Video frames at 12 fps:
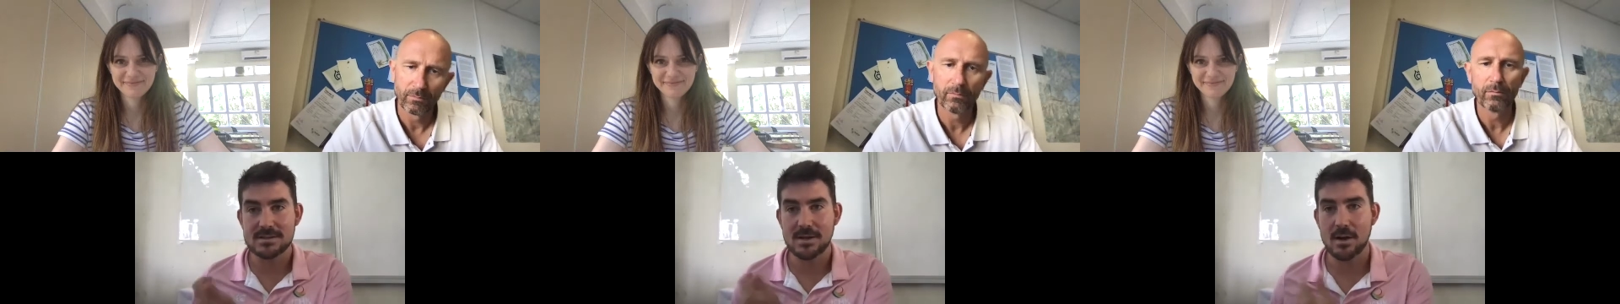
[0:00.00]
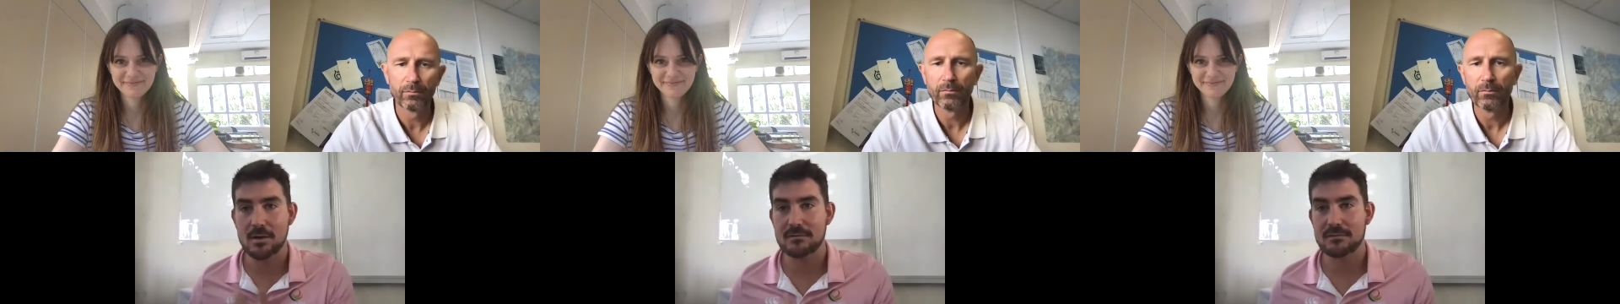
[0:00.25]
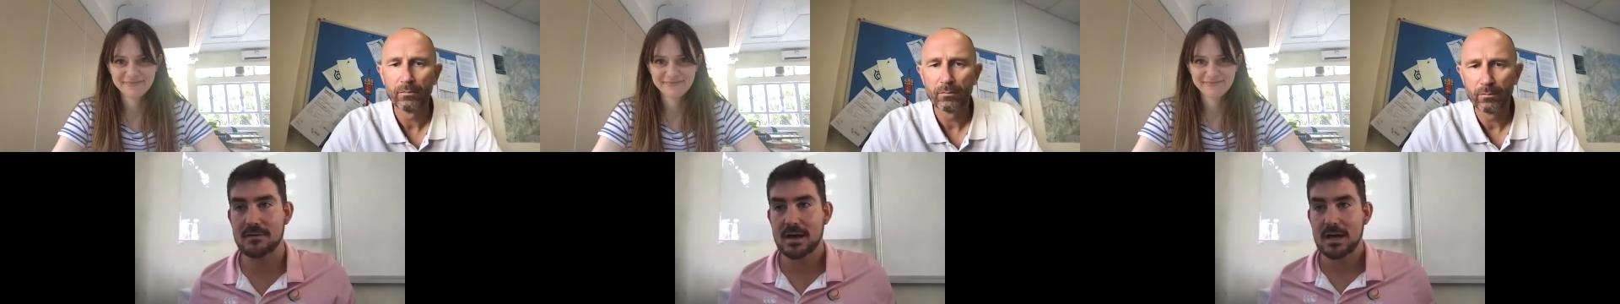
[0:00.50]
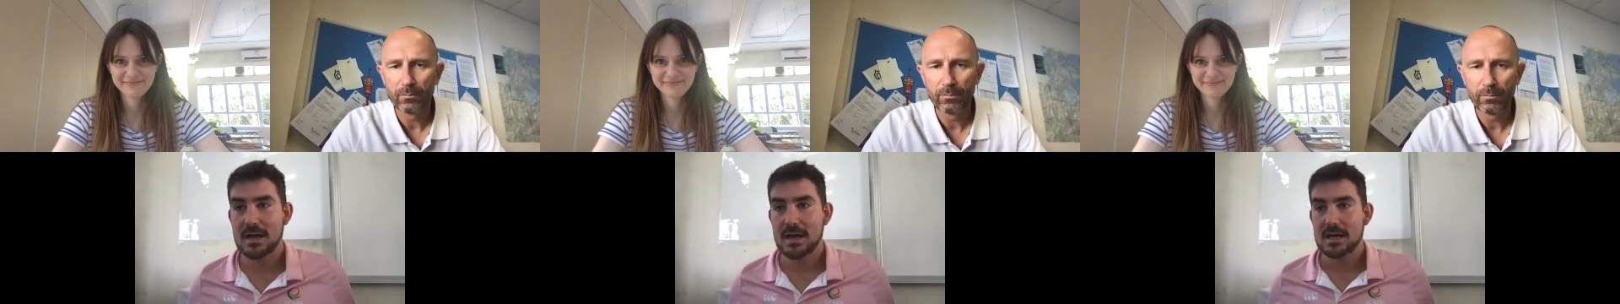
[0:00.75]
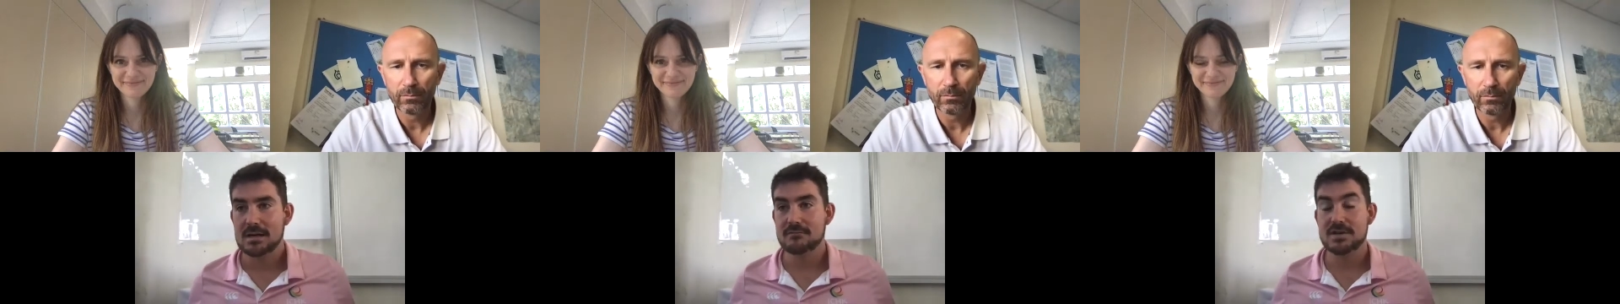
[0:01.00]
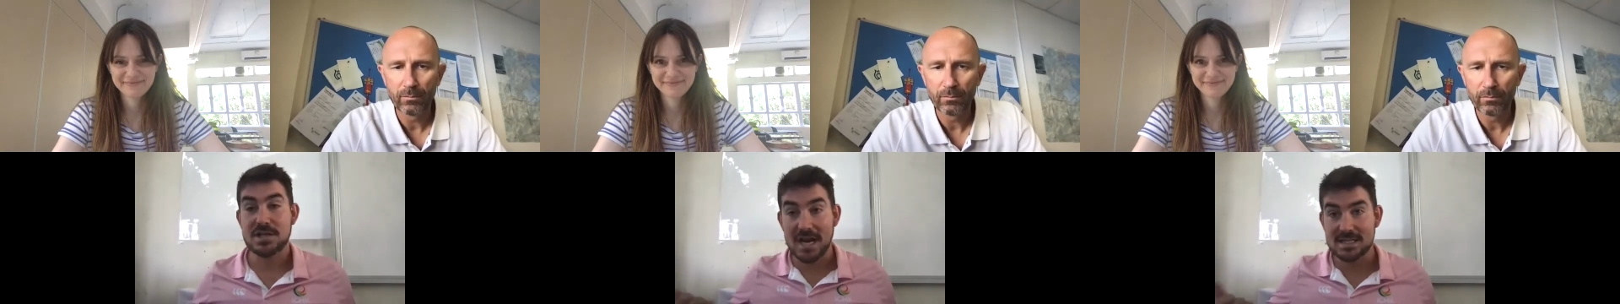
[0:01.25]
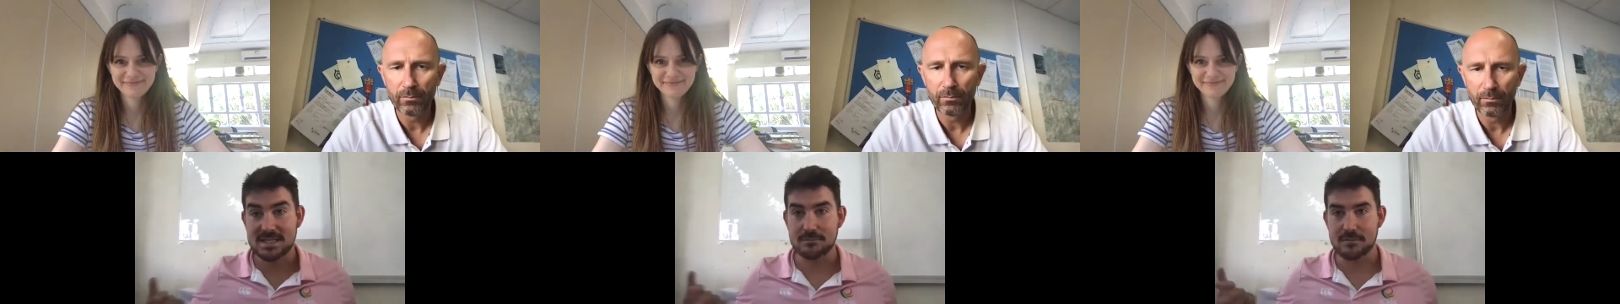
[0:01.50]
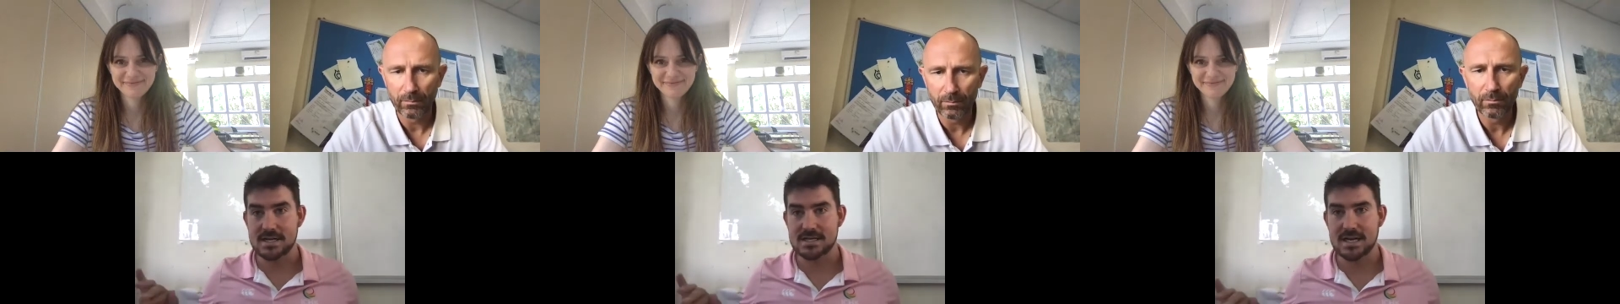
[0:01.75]
Speaker 1: of rejecting
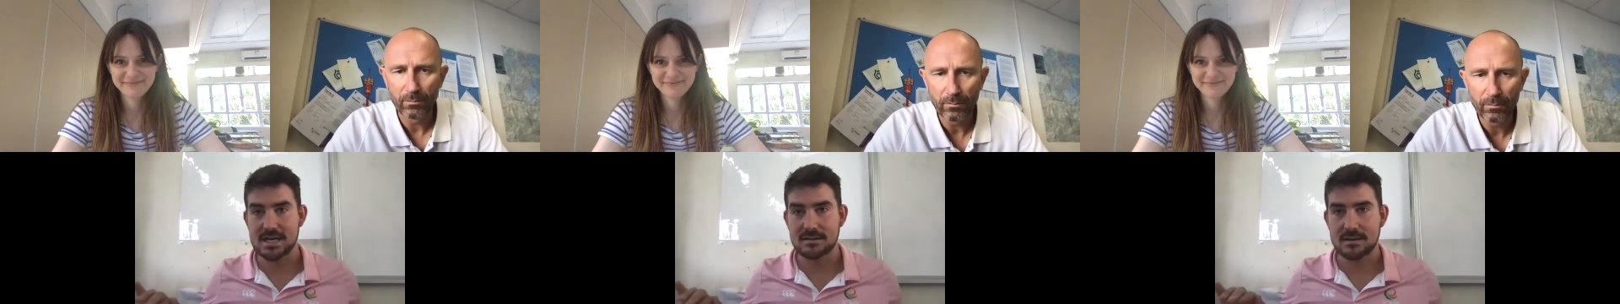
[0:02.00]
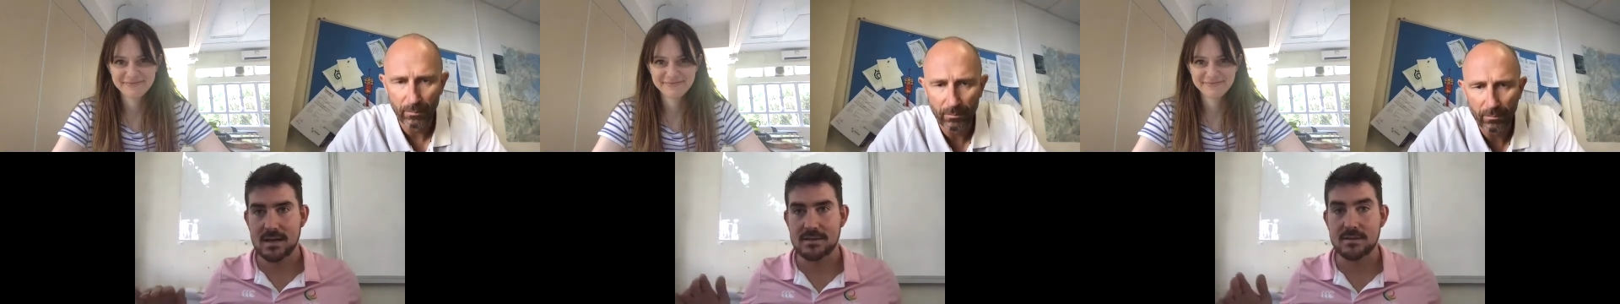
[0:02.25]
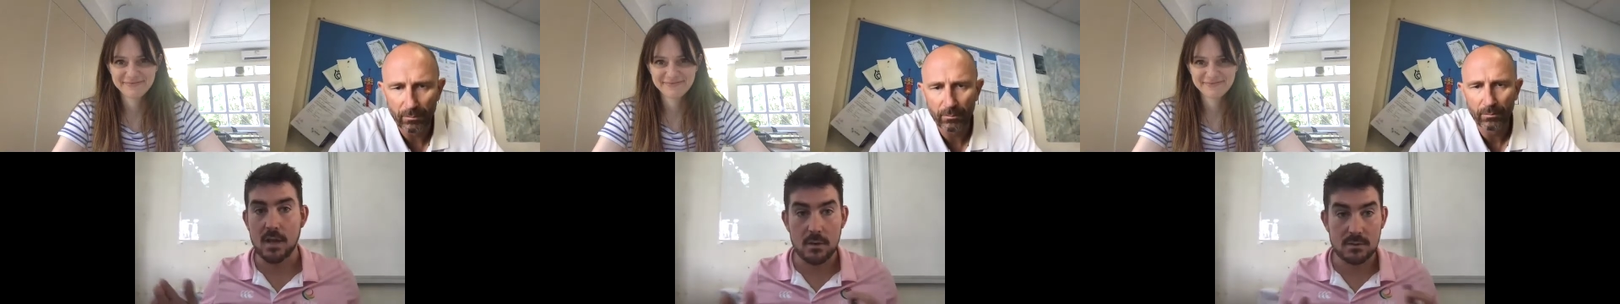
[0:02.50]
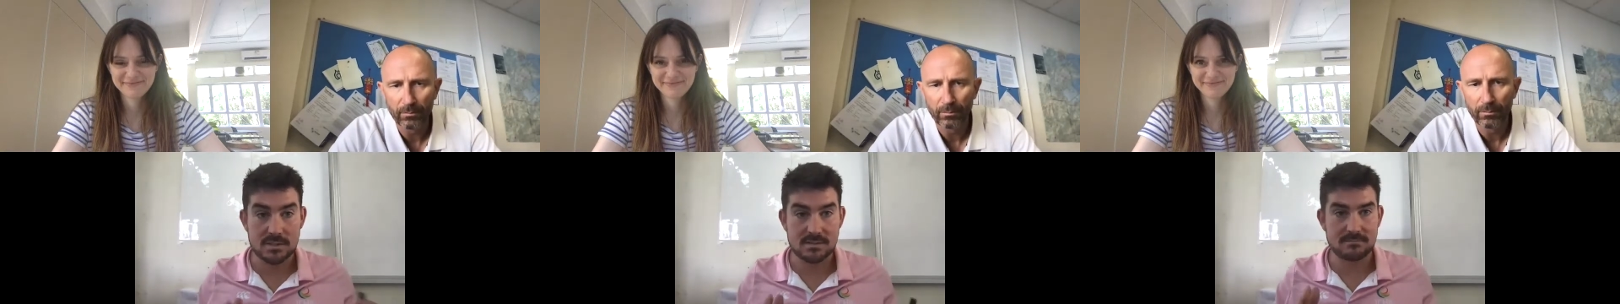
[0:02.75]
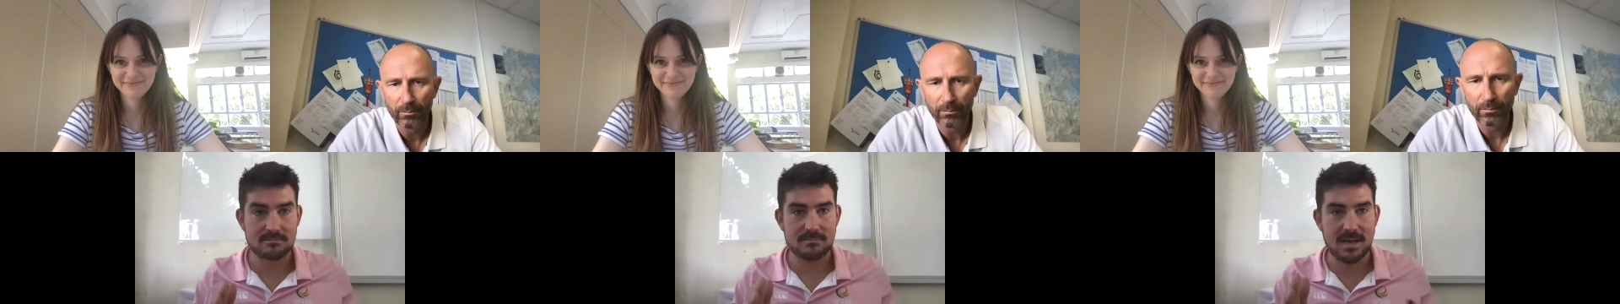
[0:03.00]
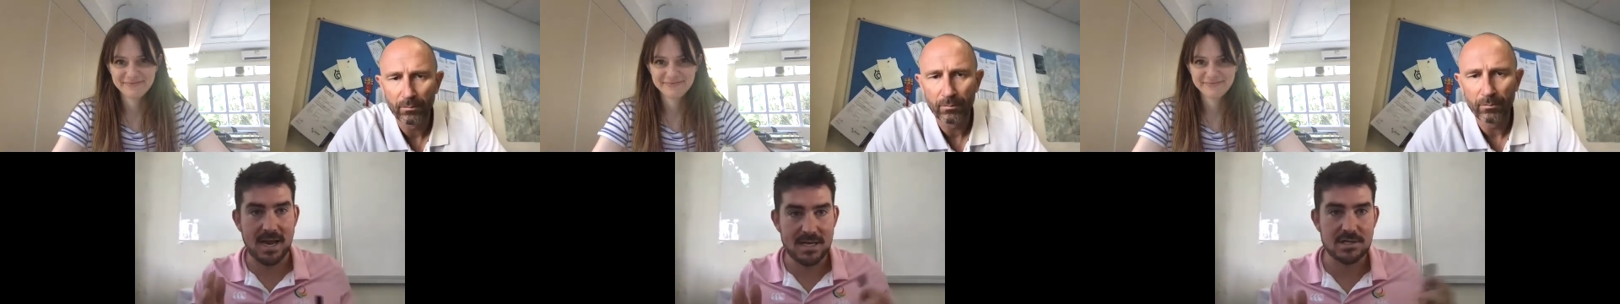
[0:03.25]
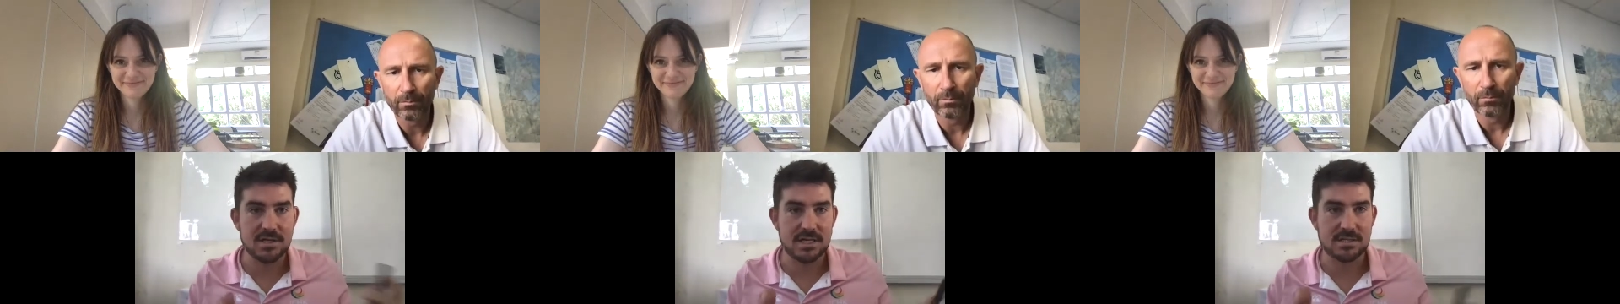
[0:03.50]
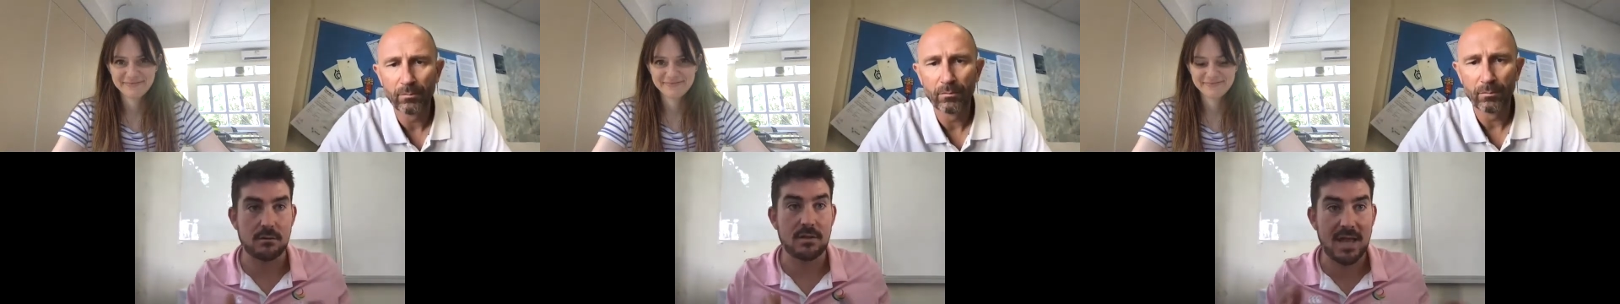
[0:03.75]
reading in those ages
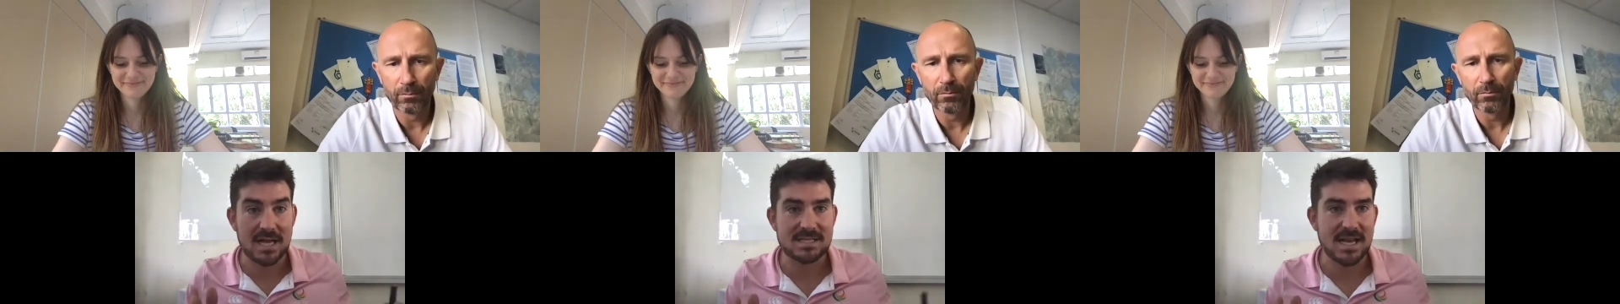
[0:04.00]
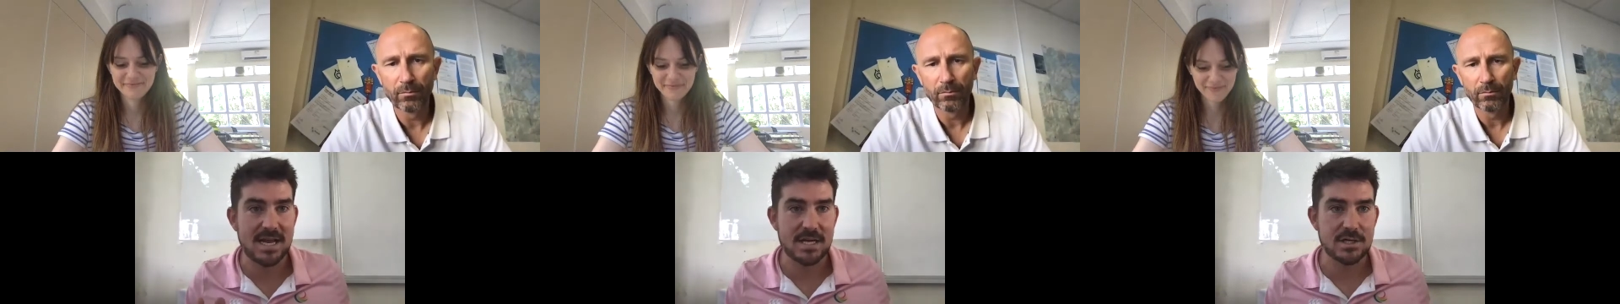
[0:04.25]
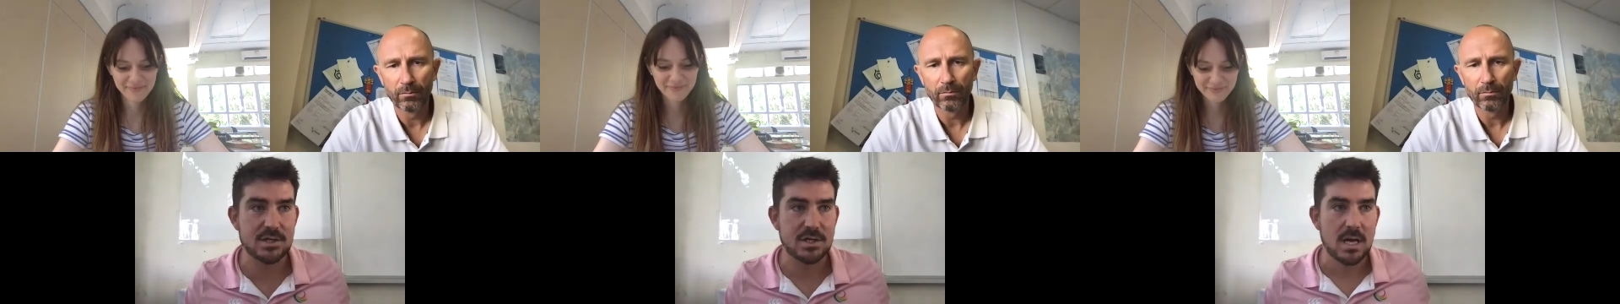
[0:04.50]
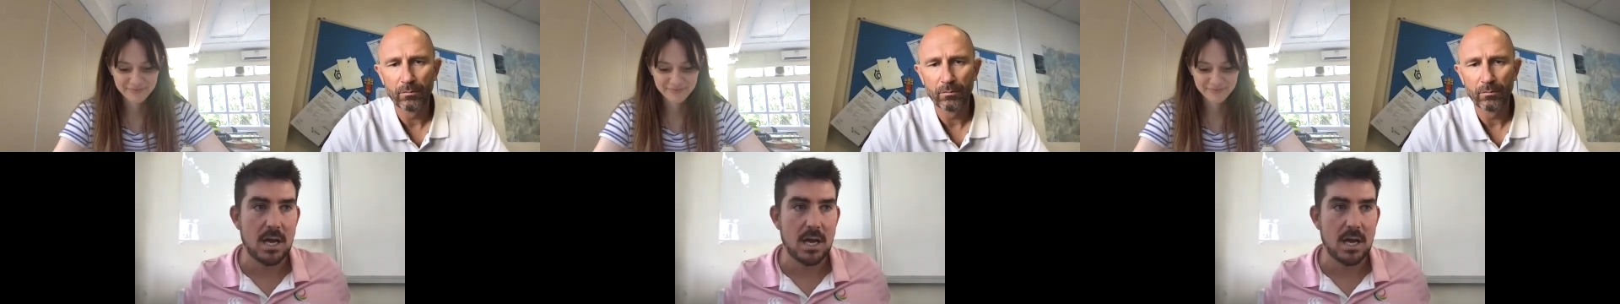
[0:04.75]
or at that age